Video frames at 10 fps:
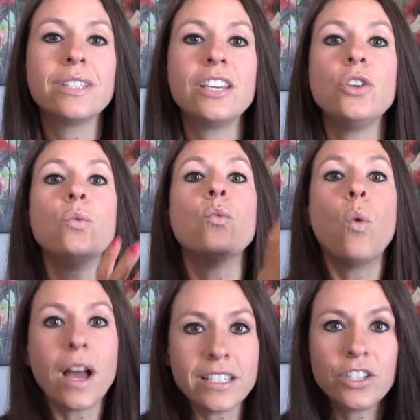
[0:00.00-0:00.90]
that you
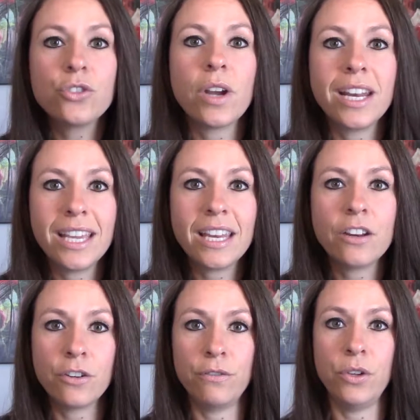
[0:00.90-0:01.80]
want to try to get
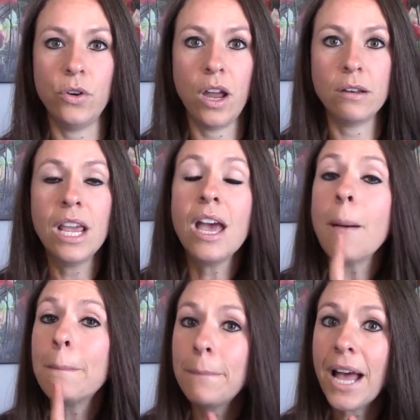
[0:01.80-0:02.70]
interviewed on.
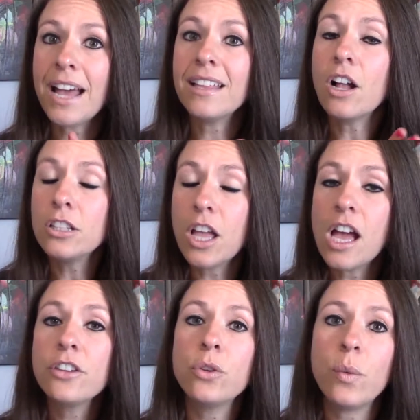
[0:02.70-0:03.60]
But
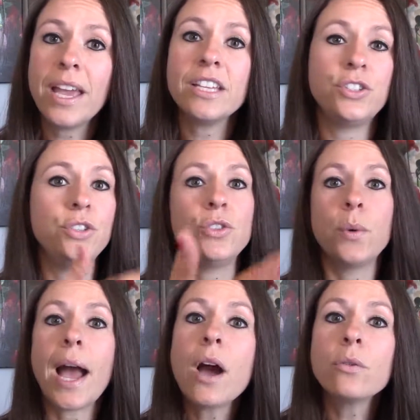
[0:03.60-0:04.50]
along the way, as you do
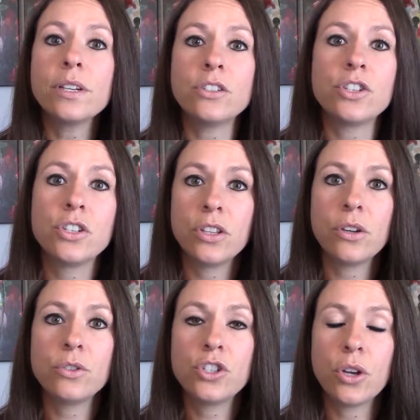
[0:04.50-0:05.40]
outreach to
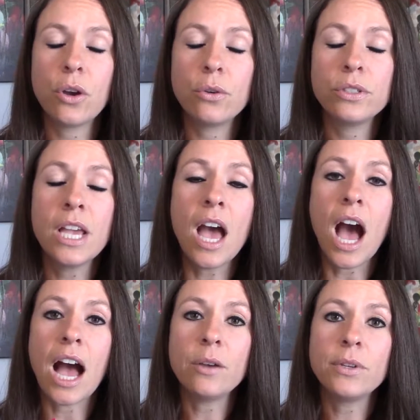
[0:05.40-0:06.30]
those shows,
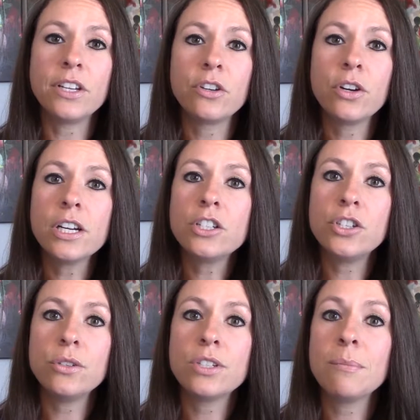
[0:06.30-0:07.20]
I would encourage
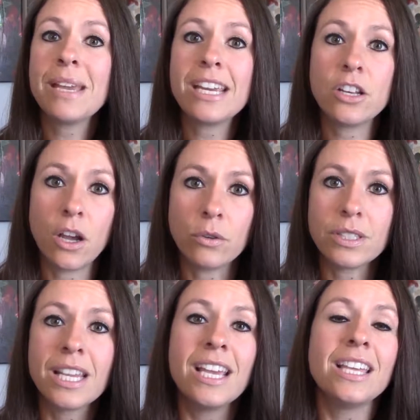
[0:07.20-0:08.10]
you to make
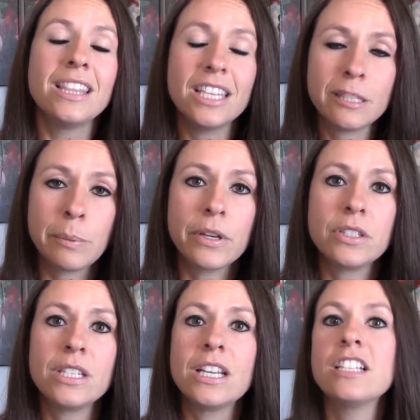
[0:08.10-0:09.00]
notes. This
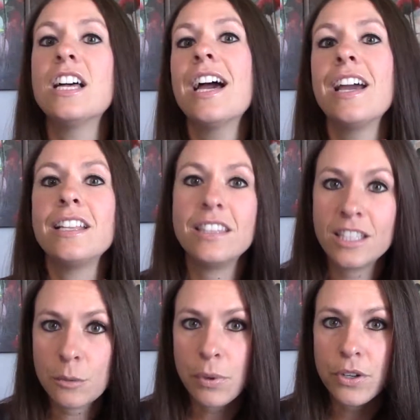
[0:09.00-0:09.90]
person declined,
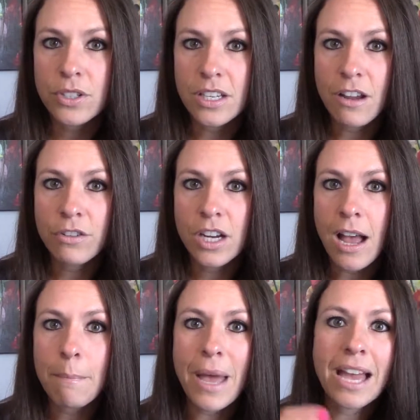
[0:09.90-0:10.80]
this person never
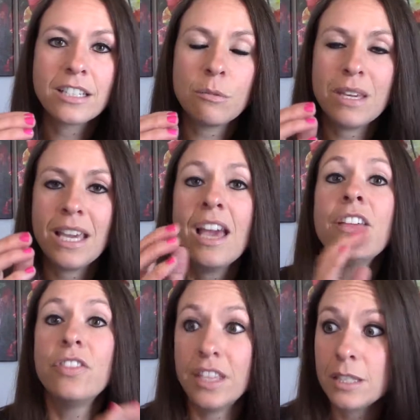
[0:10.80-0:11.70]
got back to me,
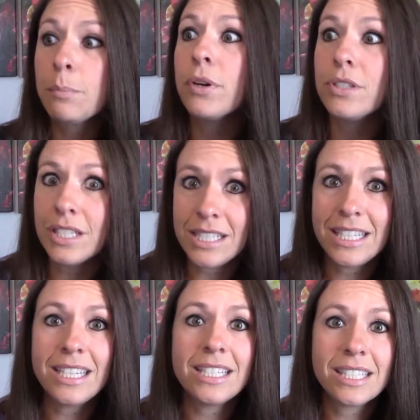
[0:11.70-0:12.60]
this person
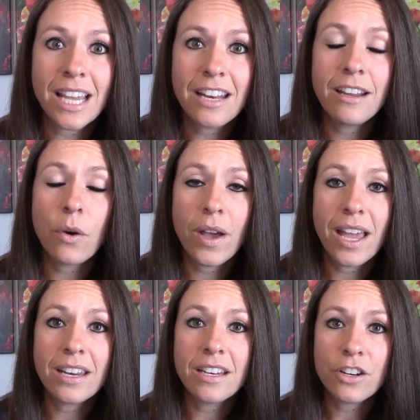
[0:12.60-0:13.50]
did decide to go
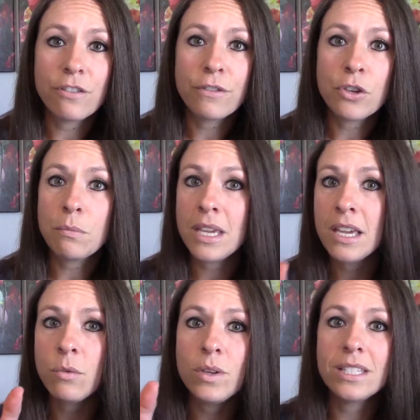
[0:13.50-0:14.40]
ahead and interview me,
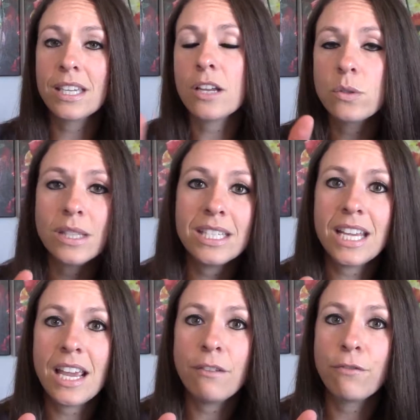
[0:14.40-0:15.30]
and we scheduled the
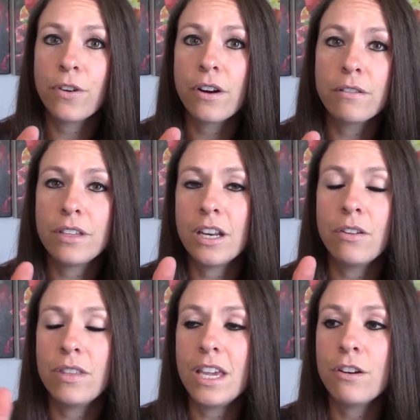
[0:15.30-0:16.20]
date for,
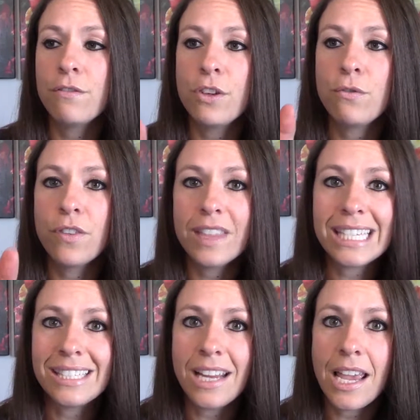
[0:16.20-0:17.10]
the interview for
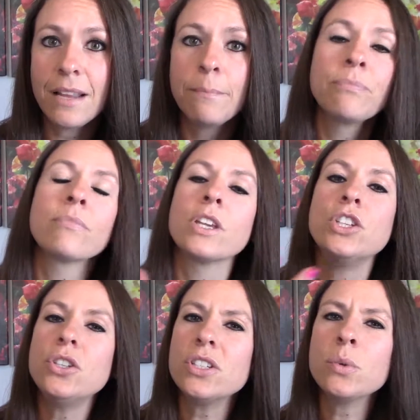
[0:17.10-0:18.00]
this date.
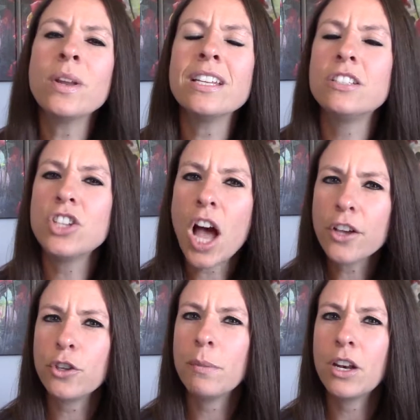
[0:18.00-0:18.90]
You just want to
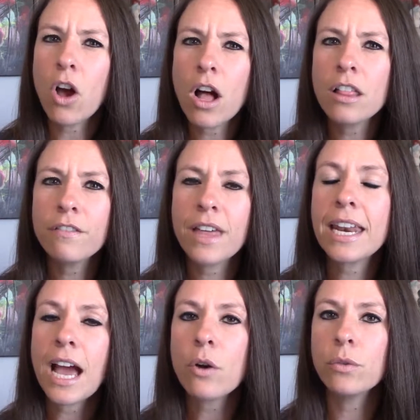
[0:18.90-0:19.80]
document all of that
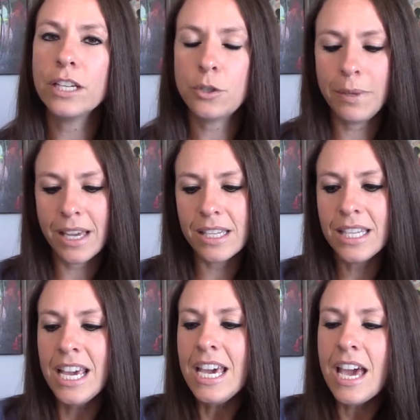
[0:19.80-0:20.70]
outreach, because
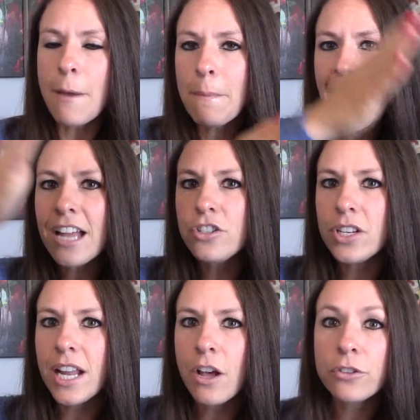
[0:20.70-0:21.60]
imagine
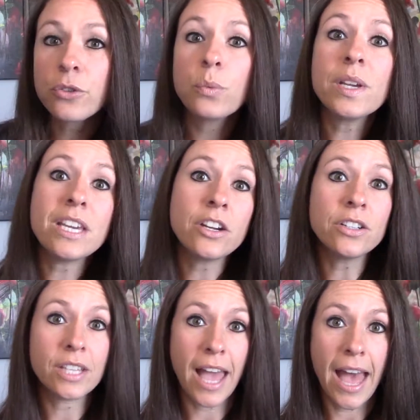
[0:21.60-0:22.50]
now 3
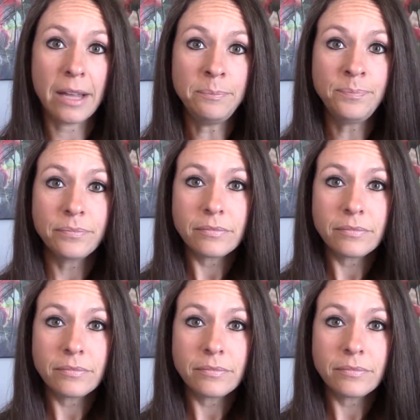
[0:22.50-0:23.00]
years ahead